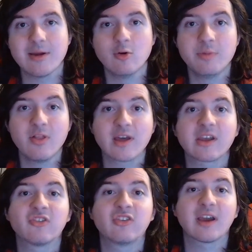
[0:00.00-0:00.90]
It would be like
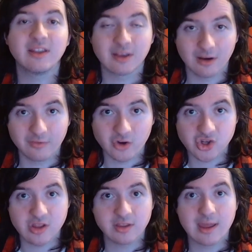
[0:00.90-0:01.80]
a secondary
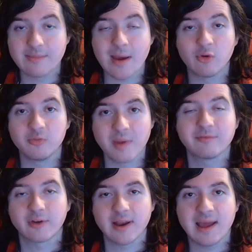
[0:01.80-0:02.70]
version of the game that was
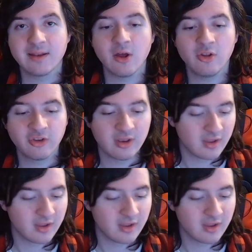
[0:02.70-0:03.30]
meant for handhelds.